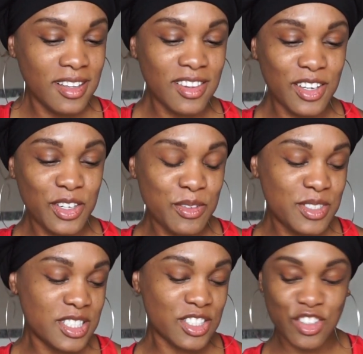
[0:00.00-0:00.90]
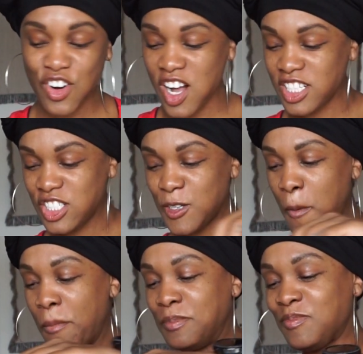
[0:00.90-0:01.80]
the hugest crush
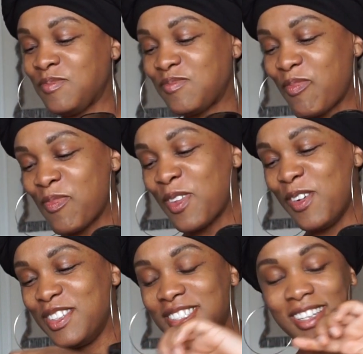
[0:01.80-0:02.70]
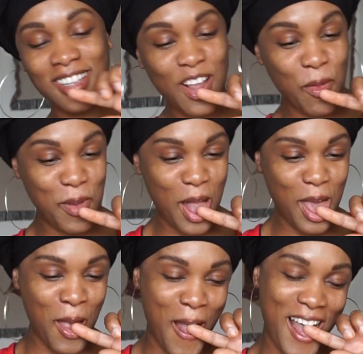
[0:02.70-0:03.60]
on this Ethiopian.